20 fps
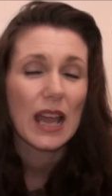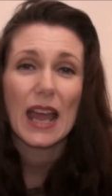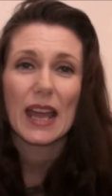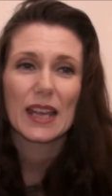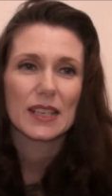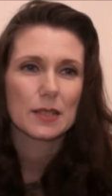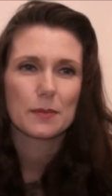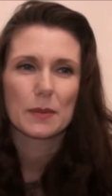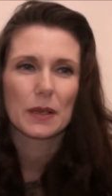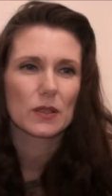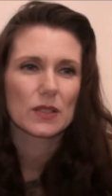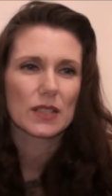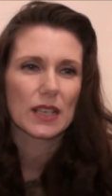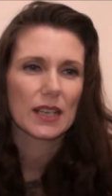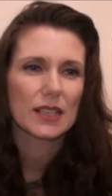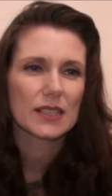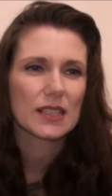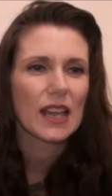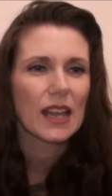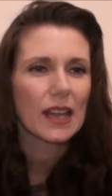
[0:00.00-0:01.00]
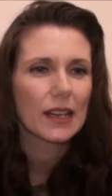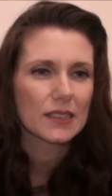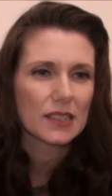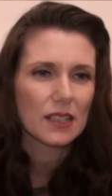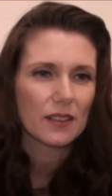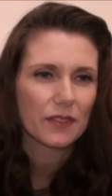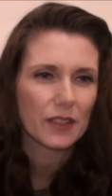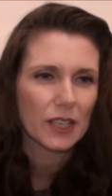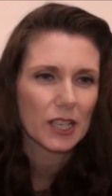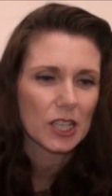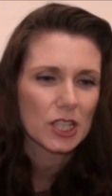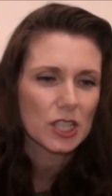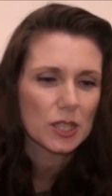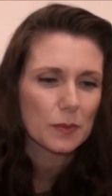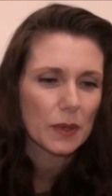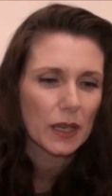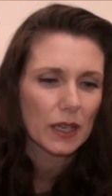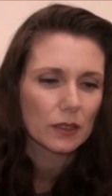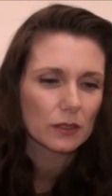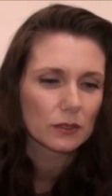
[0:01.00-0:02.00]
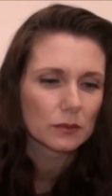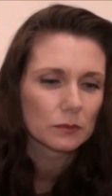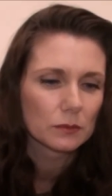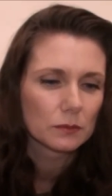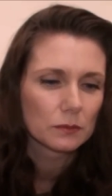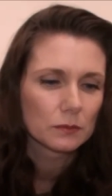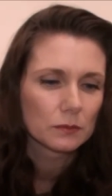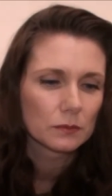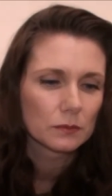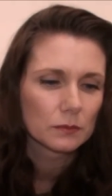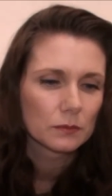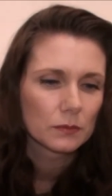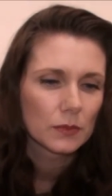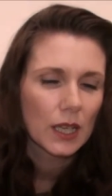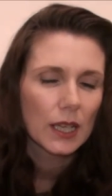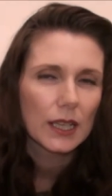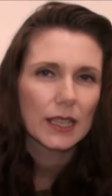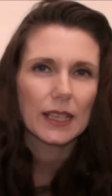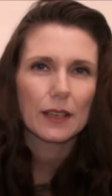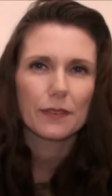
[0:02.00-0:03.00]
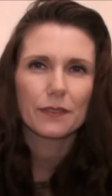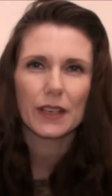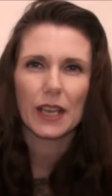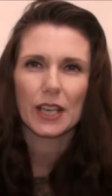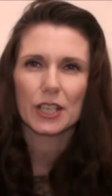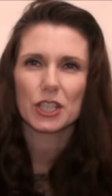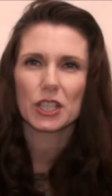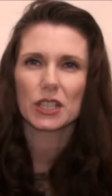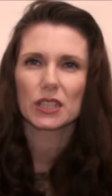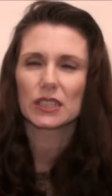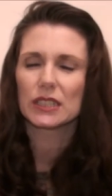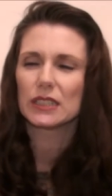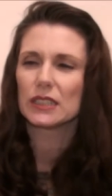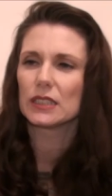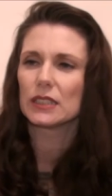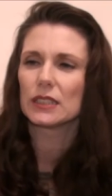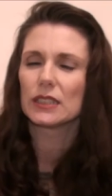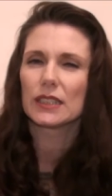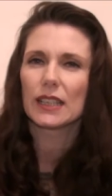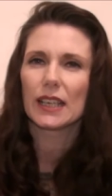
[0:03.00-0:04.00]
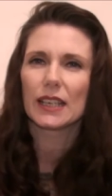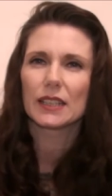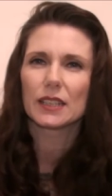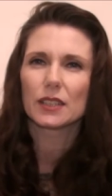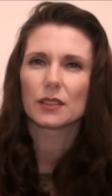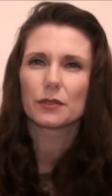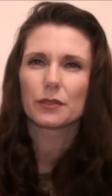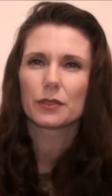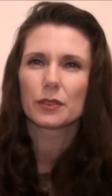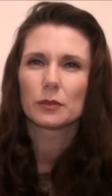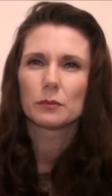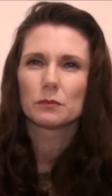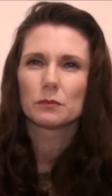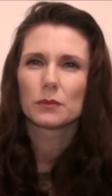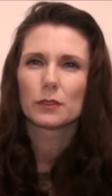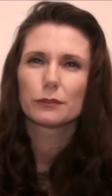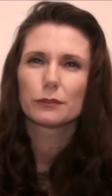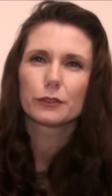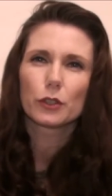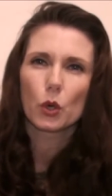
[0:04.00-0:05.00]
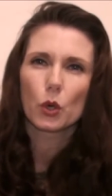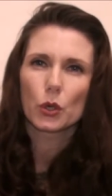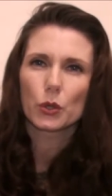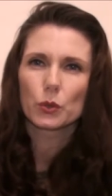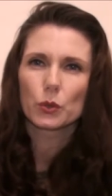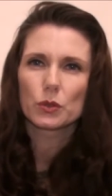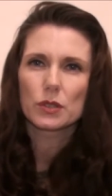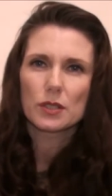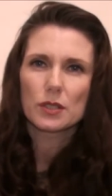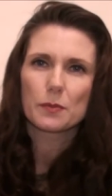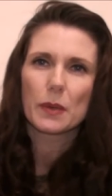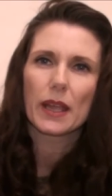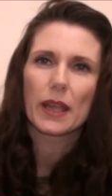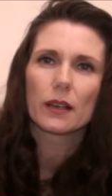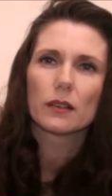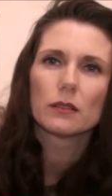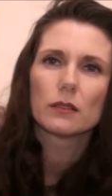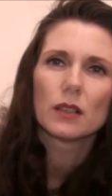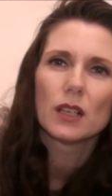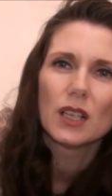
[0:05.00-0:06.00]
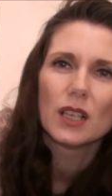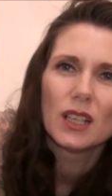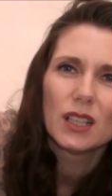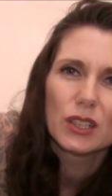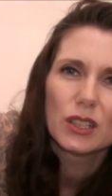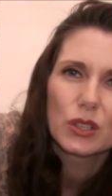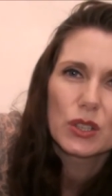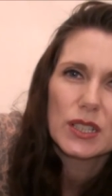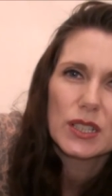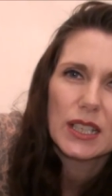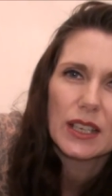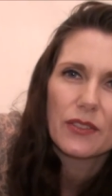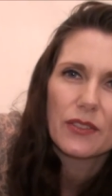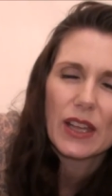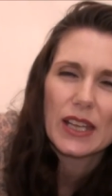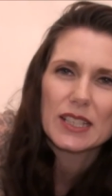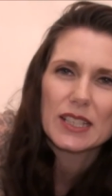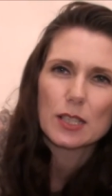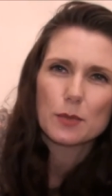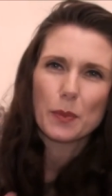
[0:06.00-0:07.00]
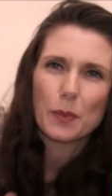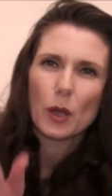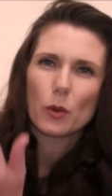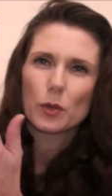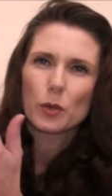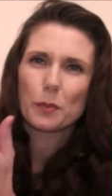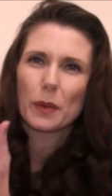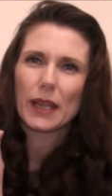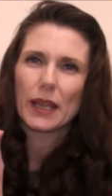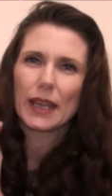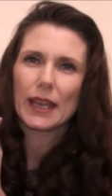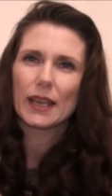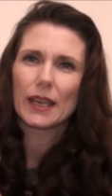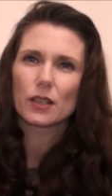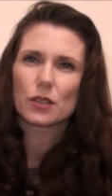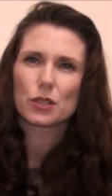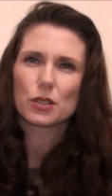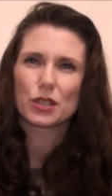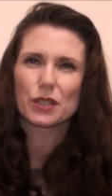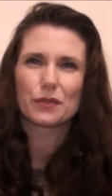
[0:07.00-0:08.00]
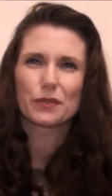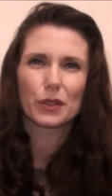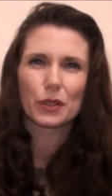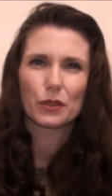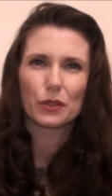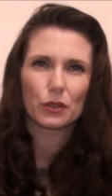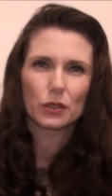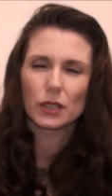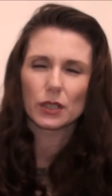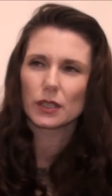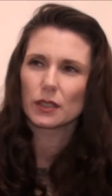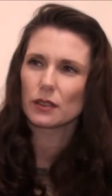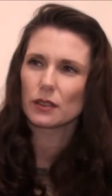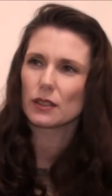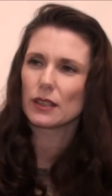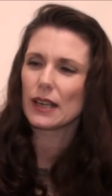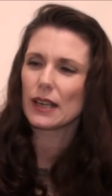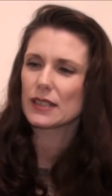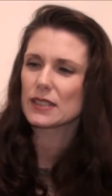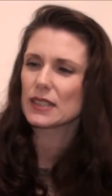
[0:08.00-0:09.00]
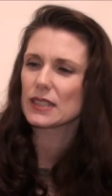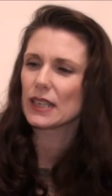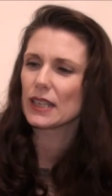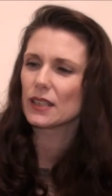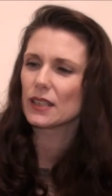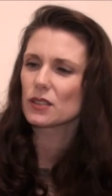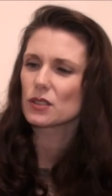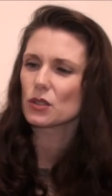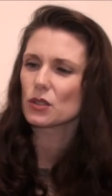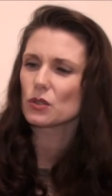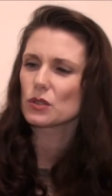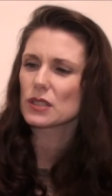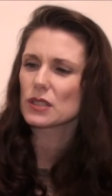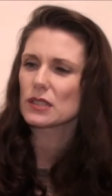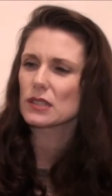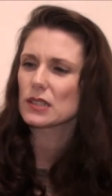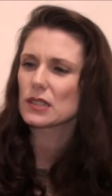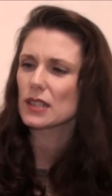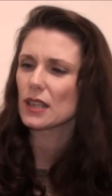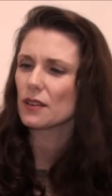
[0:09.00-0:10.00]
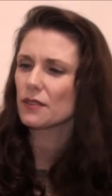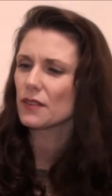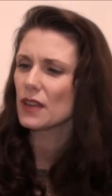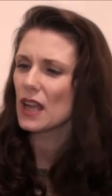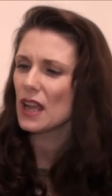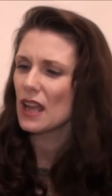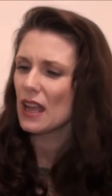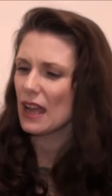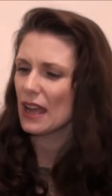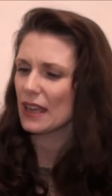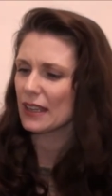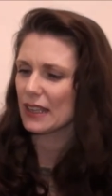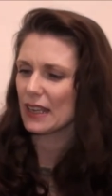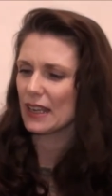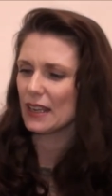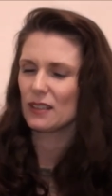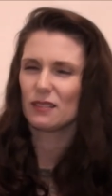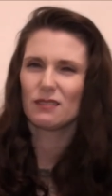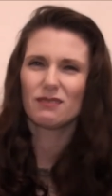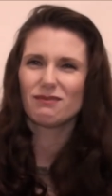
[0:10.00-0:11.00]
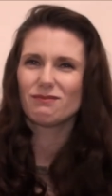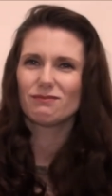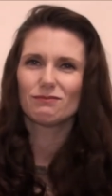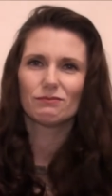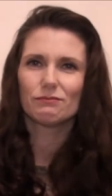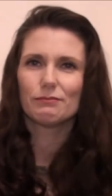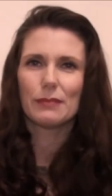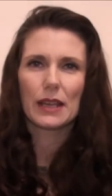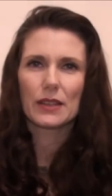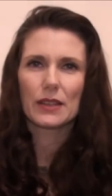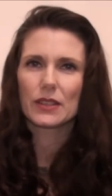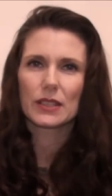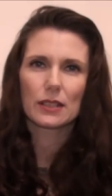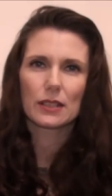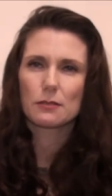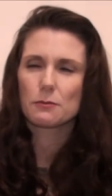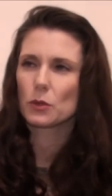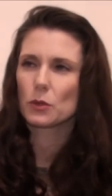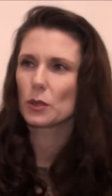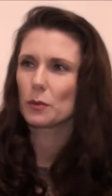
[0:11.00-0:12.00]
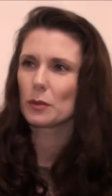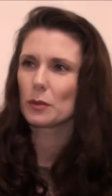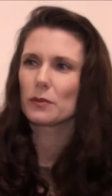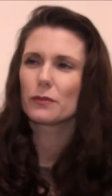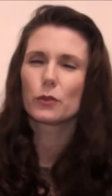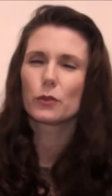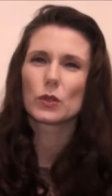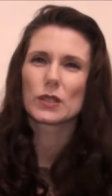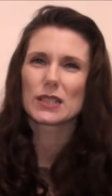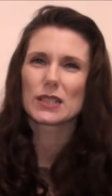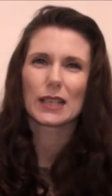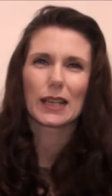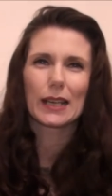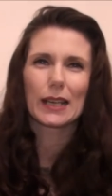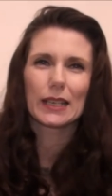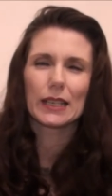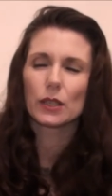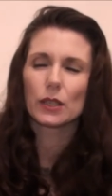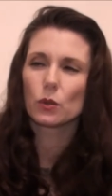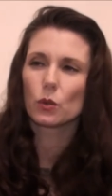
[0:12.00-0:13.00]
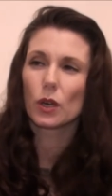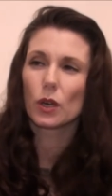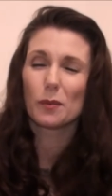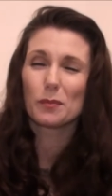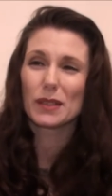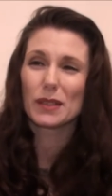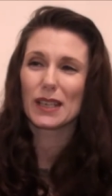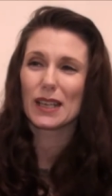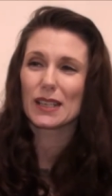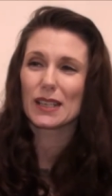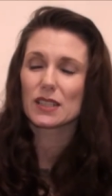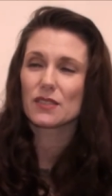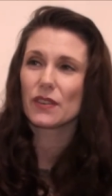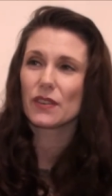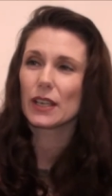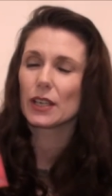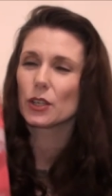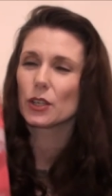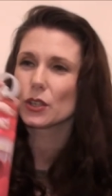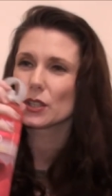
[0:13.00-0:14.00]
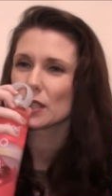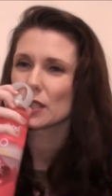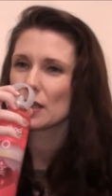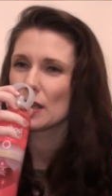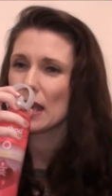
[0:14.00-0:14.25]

It smells nice. It's a fresh smell. Like a fresh, clean kind of floral smell looks like this. It's powered by air, so you've not got like the nasty aerosols and stuff. Again, method I spoke about before, it's like an eco company, it's very good.